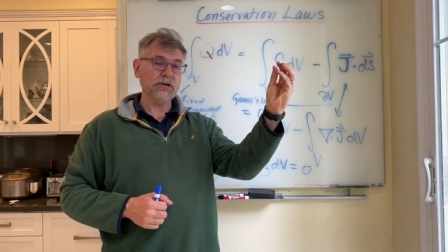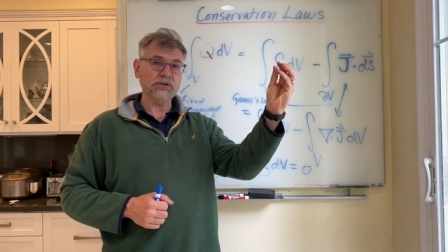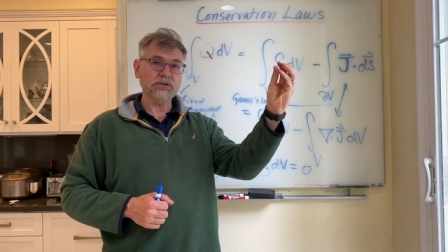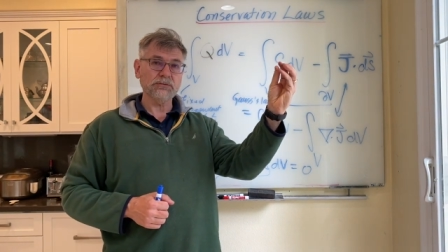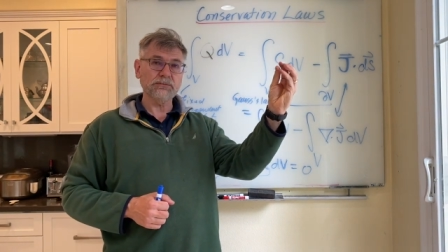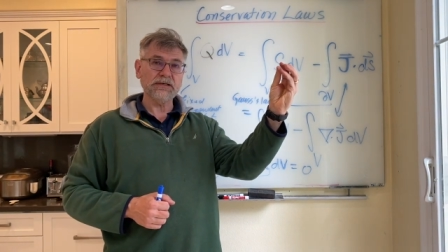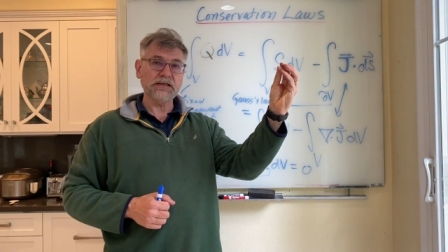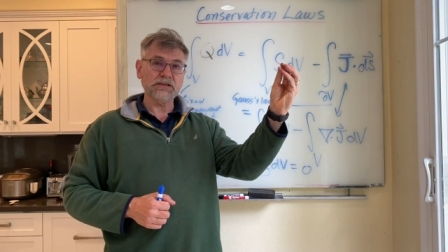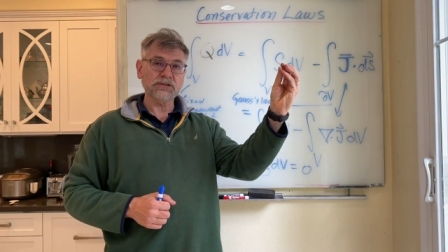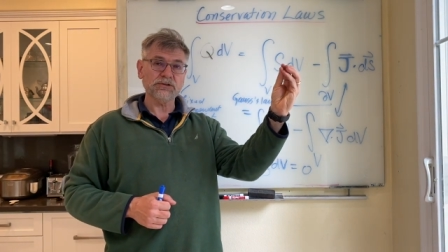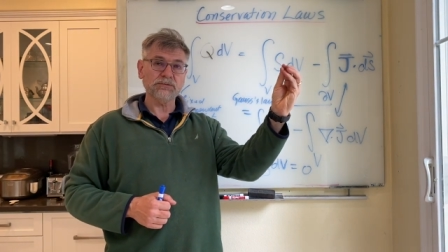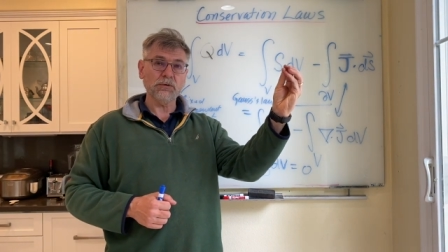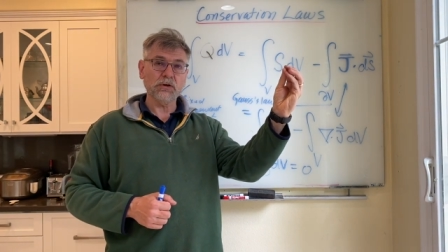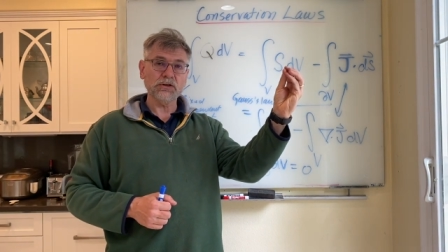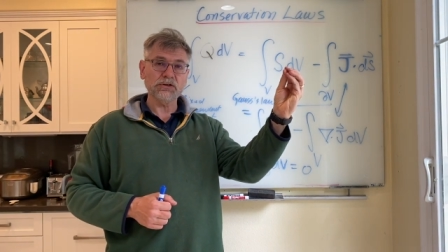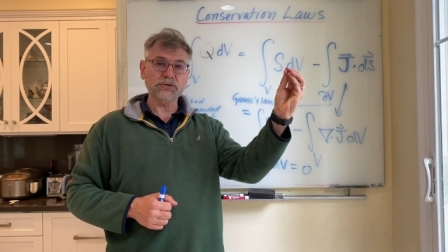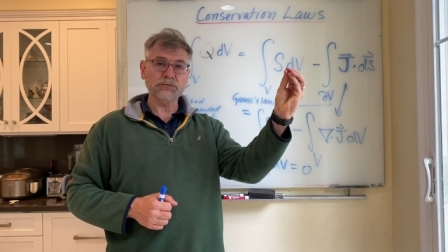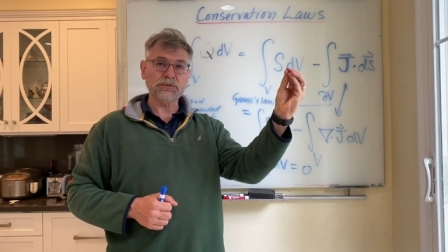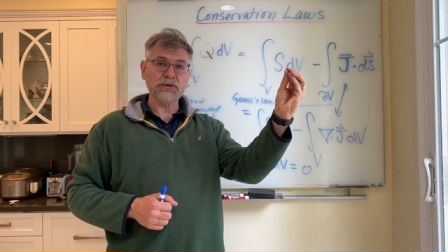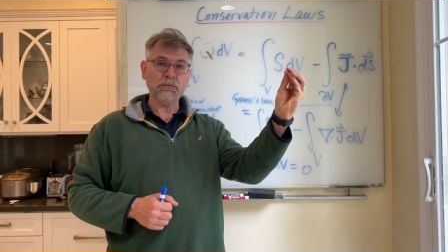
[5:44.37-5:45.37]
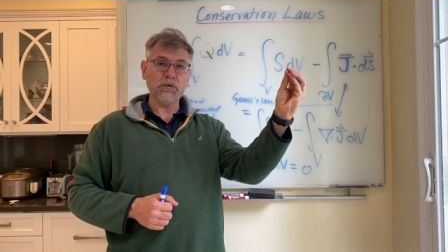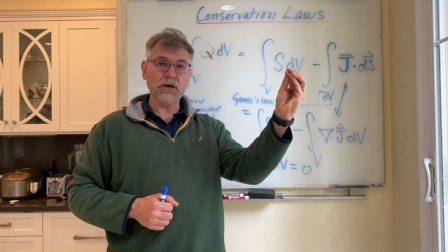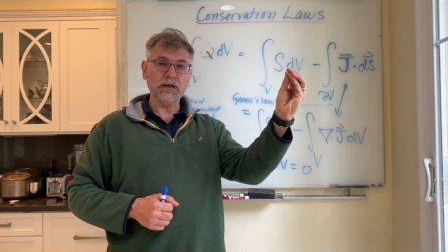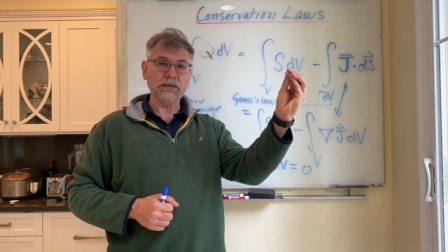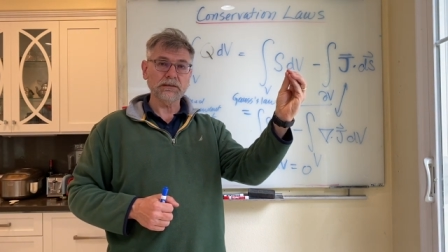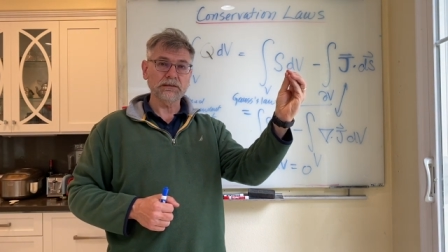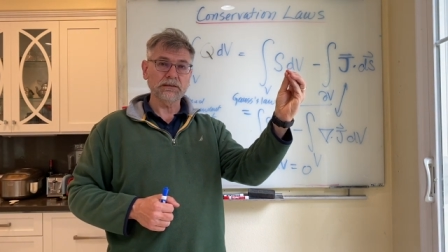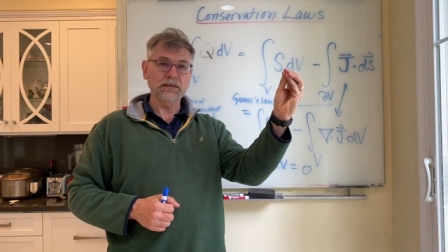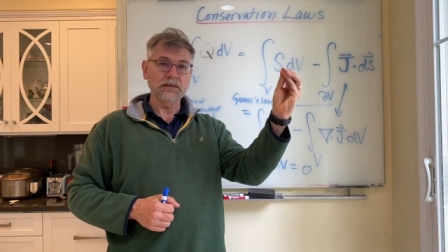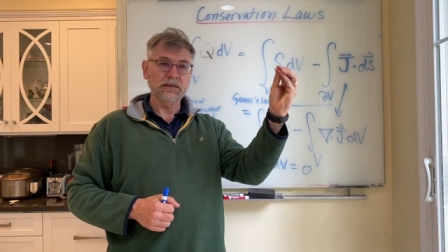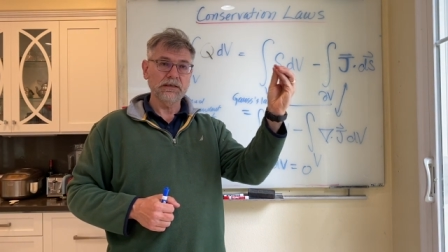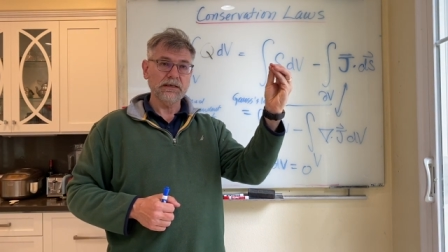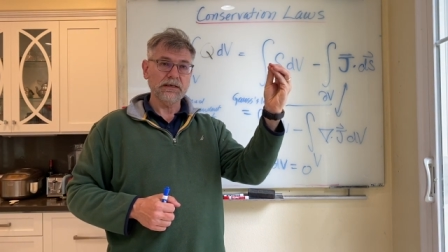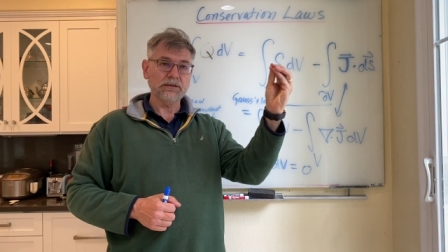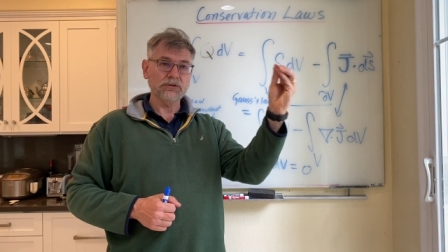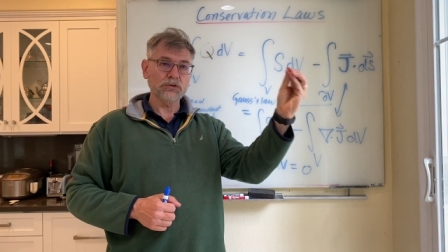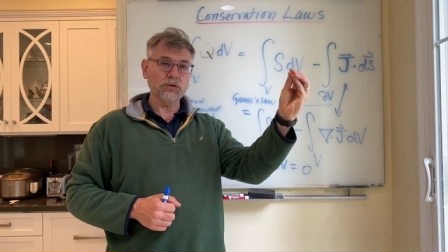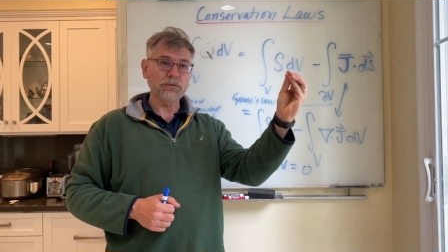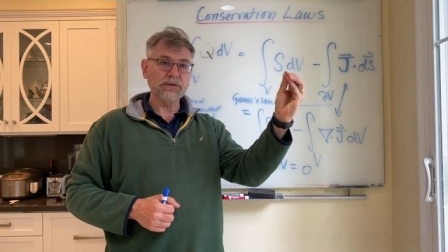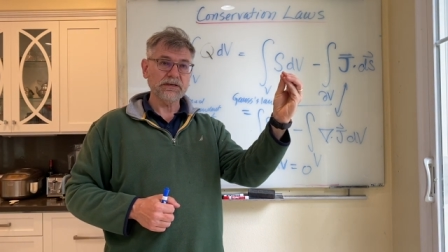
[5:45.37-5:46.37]
to be as small as we want, and
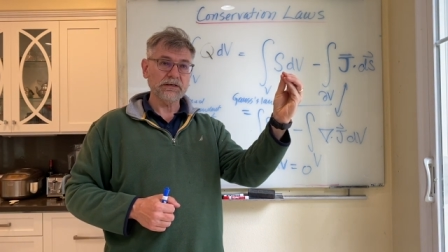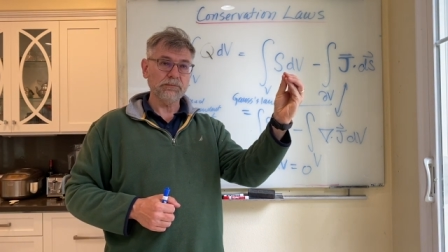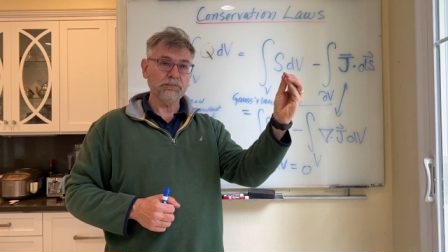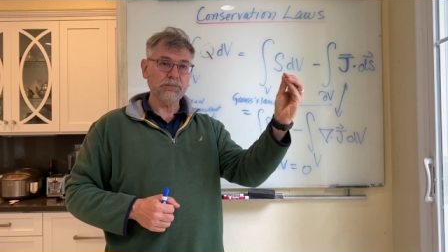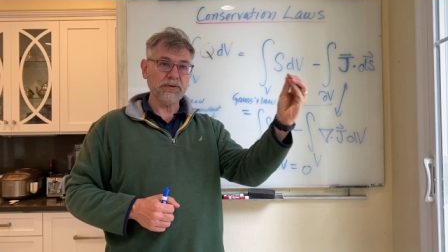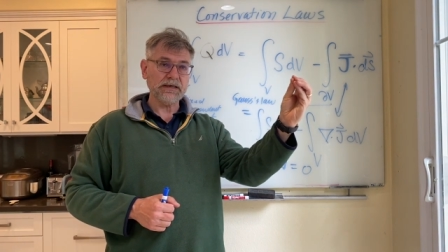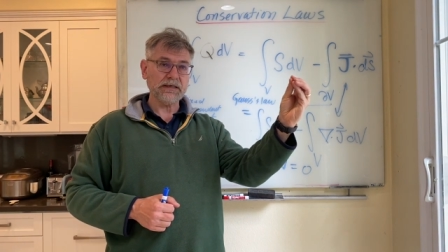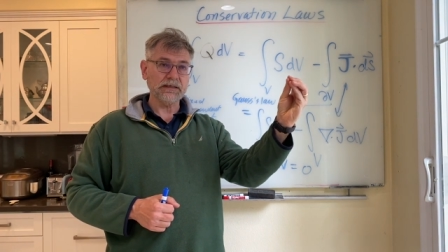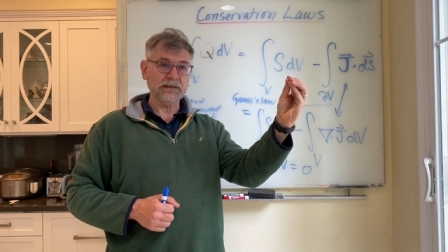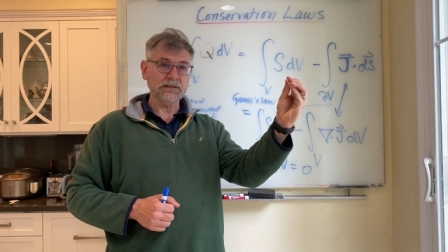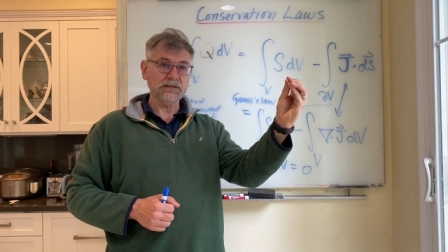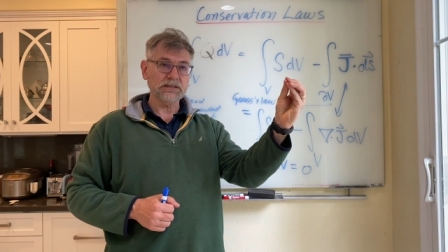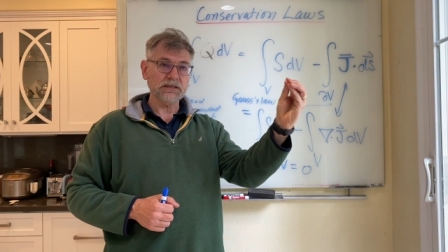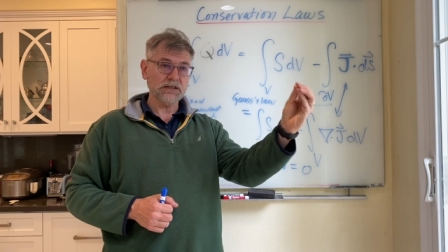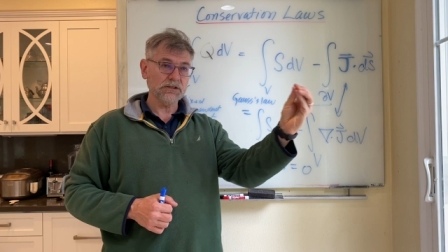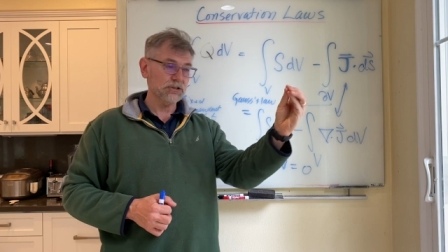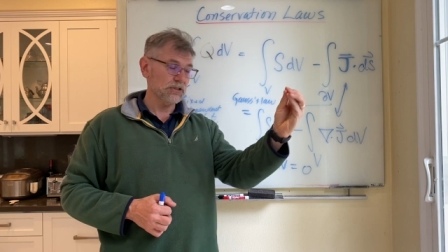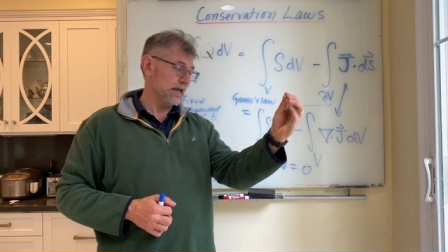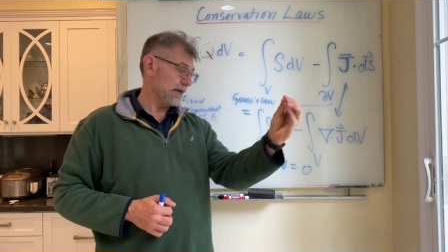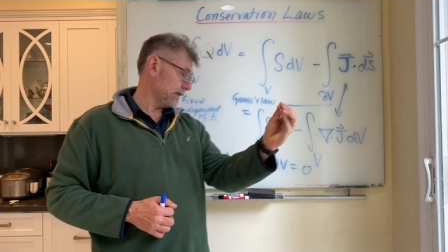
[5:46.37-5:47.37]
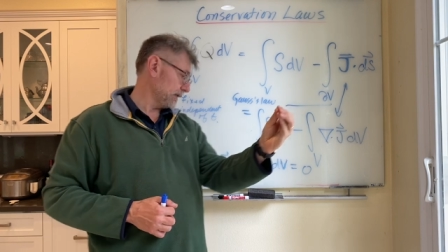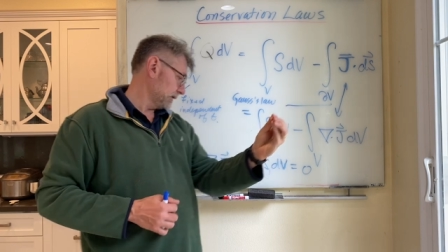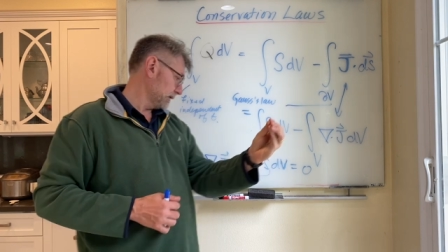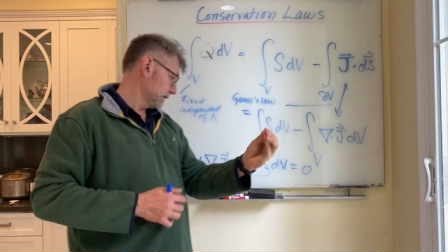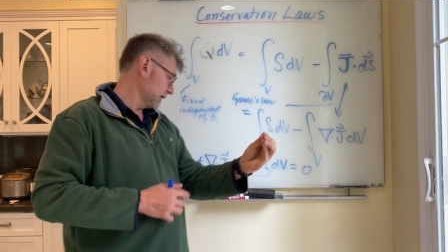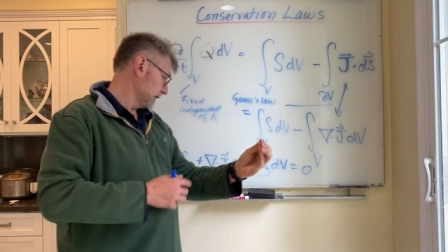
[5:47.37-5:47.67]
so we can pick it such that